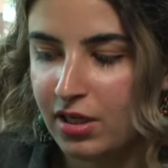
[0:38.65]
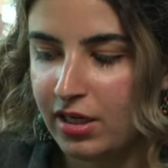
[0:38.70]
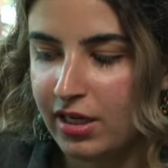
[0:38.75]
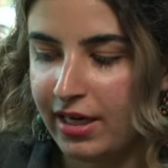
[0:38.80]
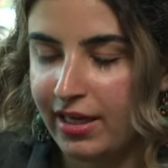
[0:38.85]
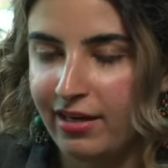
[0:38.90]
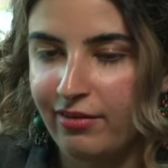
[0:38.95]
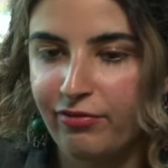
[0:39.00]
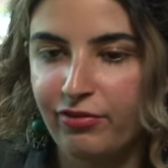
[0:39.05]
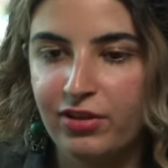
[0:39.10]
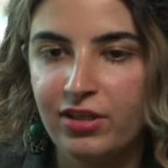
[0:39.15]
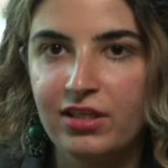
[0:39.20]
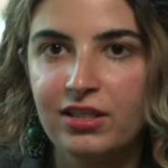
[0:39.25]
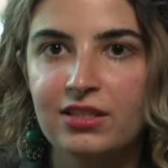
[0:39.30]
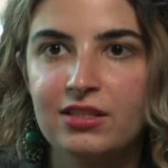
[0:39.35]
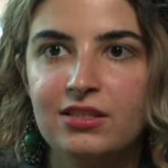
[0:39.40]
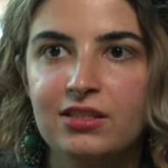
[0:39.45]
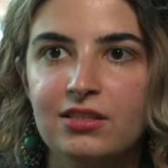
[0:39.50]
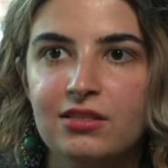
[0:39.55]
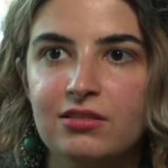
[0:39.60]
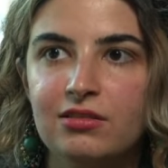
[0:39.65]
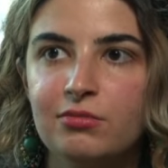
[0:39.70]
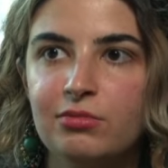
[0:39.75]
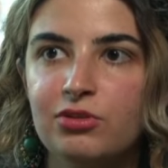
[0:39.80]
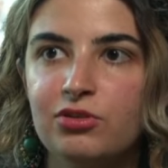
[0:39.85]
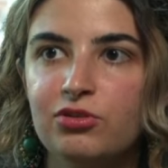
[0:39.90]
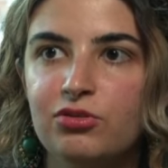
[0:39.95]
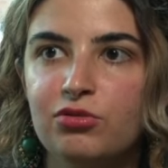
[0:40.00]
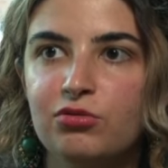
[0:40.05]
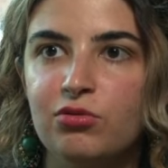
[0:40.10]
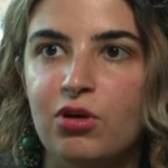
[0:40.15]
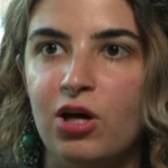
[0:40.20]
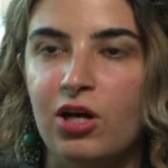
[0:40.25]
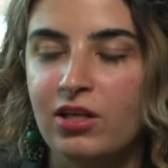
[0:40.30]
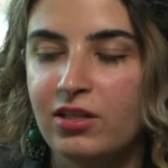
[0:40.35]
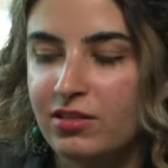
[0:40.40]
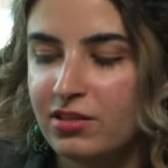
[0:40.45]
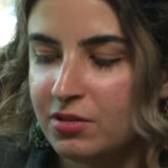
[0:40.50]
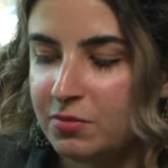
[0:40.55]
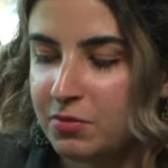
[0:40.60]
And I feel like it's a little bit too
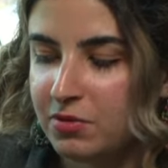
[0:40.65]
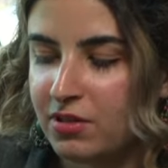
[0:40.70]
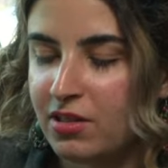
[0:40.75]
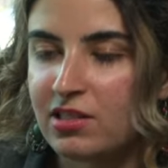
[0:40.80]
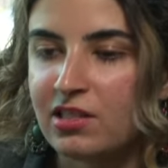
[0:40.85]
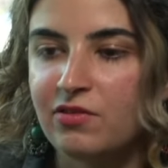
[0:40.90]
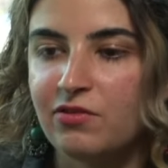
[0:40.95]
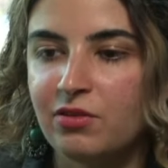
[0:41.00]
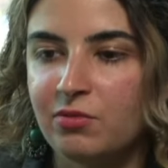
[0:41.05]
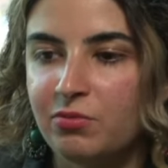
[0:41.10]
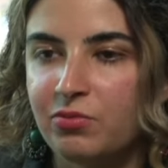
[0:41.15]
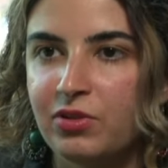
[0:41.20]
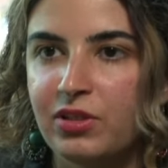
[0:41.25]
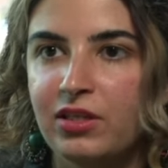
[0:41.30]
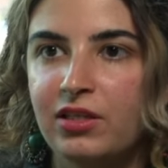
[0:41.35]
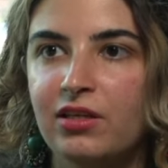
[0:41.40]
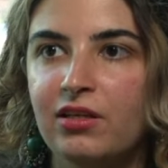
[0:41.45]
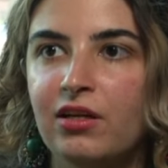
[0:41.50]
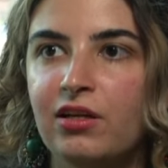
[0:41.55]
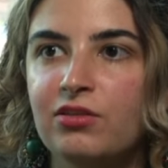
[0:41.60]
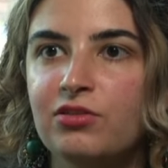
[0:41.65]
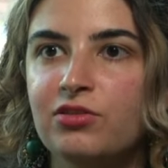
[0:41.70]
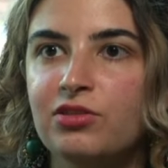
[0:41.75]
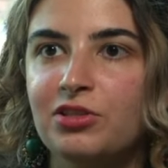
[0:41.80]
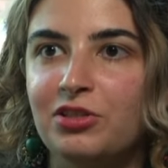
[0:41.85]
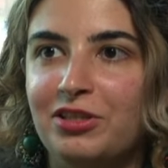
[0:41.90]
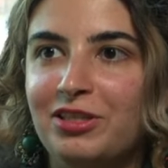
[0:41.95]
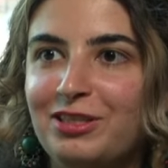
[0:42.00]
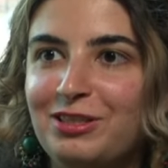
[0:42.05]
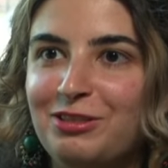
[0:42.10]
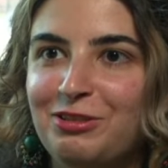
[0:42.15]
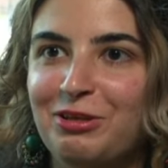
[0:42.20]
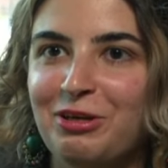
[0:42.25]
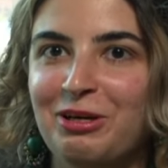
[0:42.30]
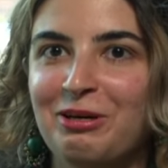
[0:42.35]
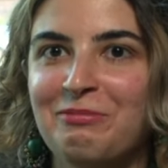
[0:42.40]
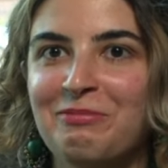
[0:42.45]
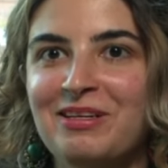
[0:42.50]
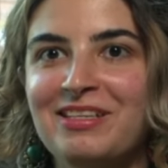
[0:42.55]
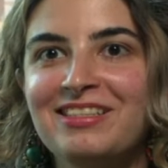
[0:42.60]
honest because if I'm playing another serious
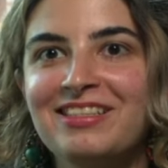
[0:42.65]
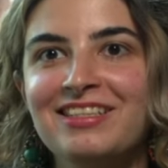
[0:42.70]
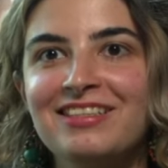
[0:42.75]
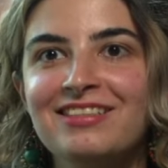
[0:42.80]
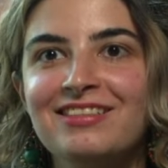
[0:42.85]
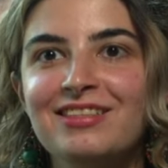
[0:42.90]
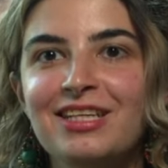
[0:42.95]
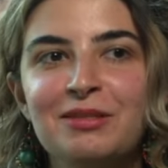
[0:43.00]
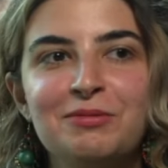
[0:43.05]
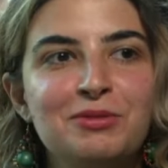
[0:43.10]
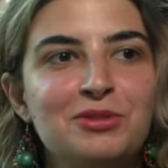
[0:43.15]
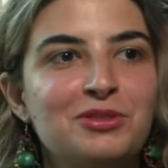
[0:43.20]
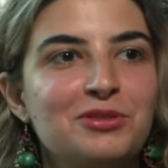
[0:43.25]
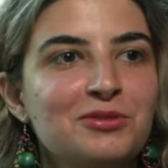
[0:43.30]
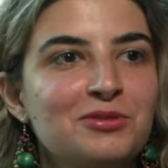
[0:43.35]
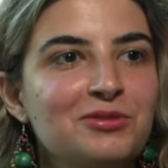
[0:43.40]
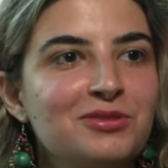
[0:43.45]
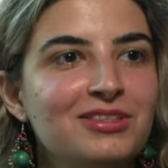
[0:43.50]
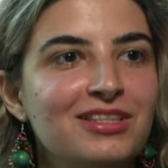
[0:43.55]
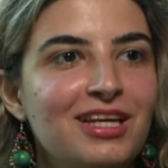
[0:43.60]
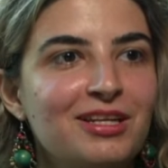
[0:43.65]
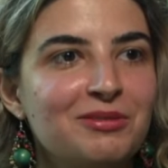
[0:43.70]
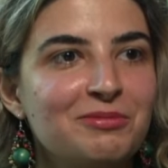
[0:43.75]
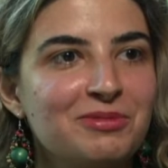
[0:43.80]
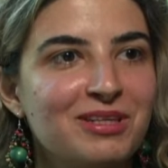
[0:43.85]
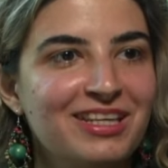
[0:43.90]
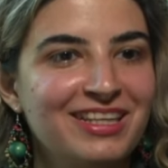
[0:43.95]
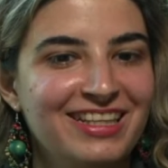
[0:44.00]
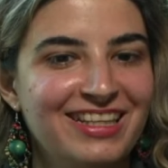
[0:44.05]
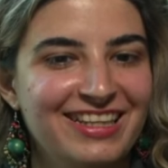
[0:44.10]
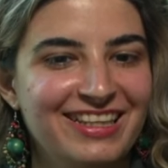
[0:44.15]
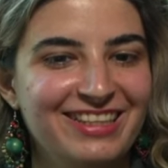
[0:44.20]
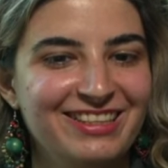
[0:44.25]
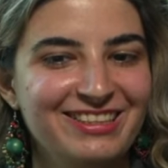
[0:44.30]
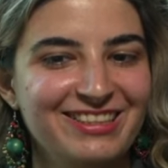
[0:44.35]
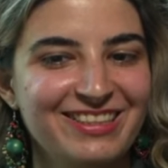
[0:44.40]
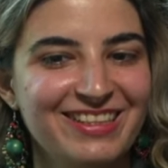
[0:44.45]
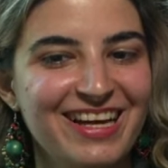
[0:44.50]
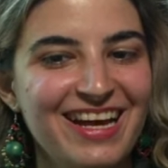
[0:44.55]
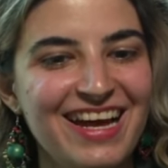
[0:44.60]
tournament anytime soon, that'll be a
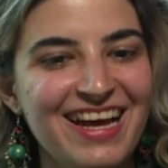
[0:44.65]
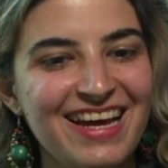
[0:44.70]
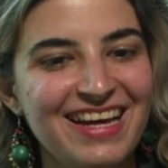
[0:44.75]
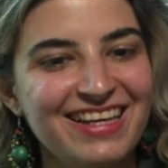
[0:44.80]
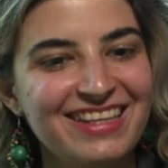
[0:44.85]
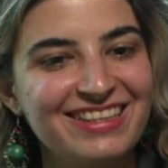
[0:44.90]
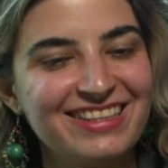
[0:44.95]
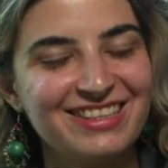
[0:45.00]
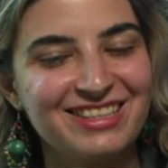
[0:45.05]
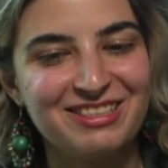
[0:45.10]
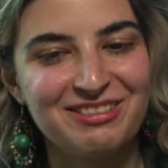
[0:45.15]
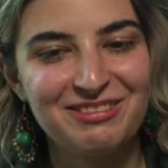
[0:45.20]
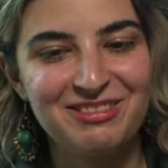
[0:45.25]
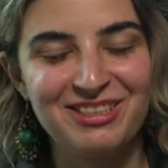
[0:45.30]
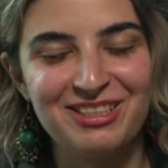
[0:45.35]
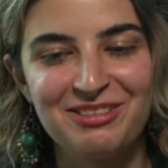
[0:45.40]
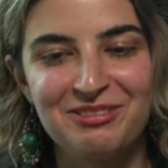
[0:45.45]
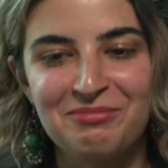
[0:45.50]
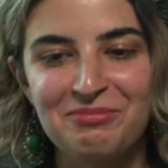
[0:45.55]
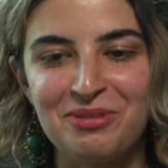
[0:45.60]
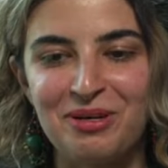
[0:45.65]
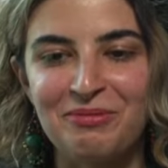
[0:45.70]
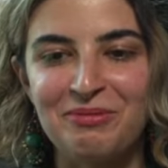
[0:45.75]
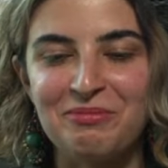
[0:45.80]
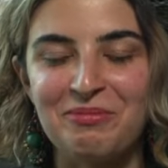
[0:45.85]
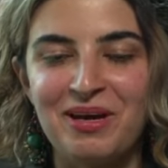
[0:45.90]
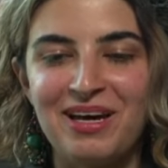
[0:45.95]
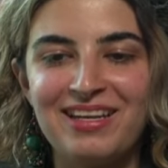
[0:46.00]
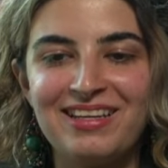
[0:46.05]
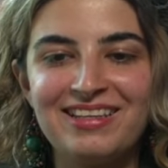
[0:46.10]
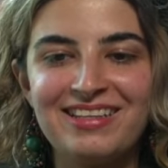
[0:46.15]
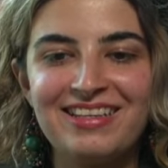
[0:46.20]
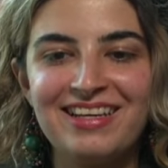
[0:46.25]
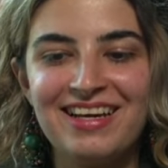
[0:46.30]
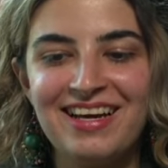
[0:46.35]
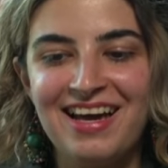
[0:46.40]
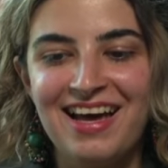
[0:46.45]
little, a little, little problematic.